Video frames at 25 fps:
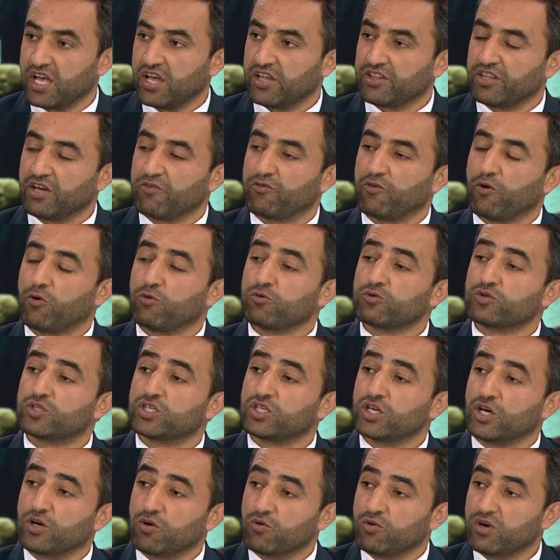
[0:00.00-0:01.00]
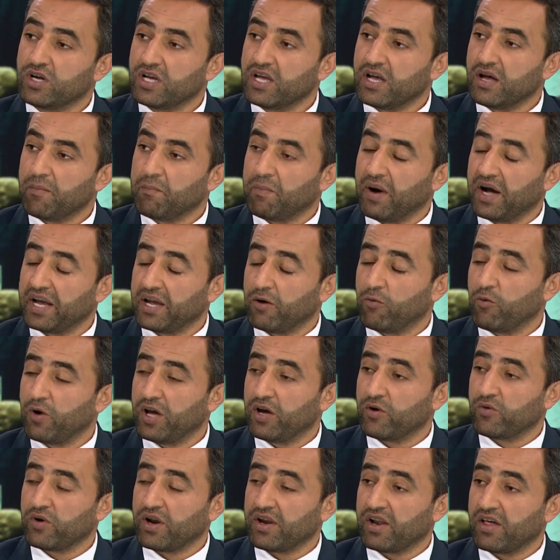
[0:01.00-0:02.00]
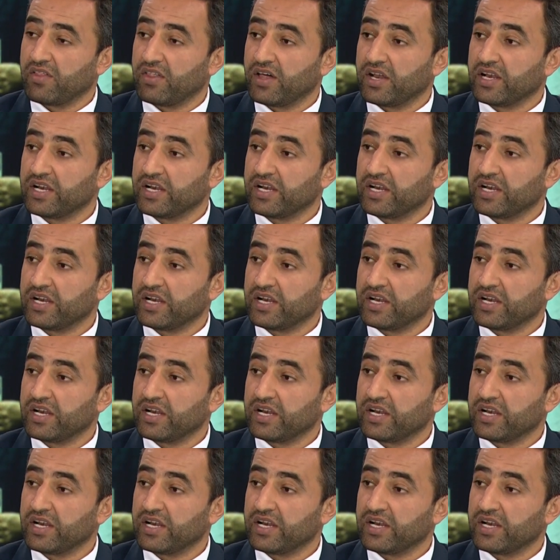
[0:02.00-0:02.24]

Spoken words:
They've also, by a way or another,